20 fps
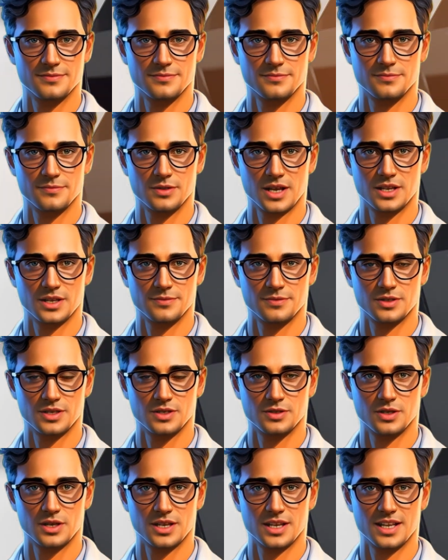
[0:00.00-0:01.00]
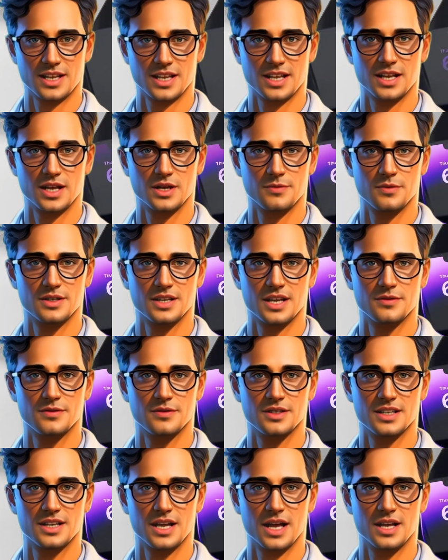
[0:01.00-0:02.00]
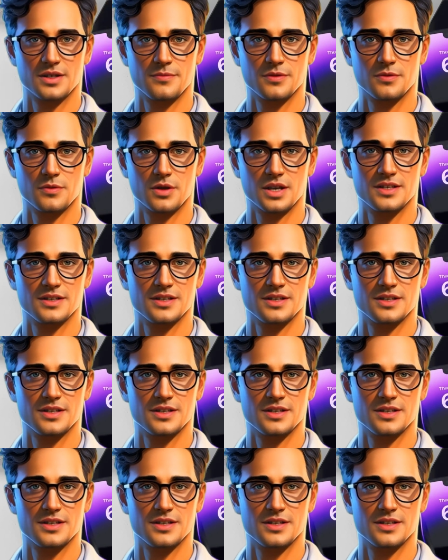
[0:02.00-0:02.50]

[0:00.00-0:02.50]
Monk mode helps save the time spent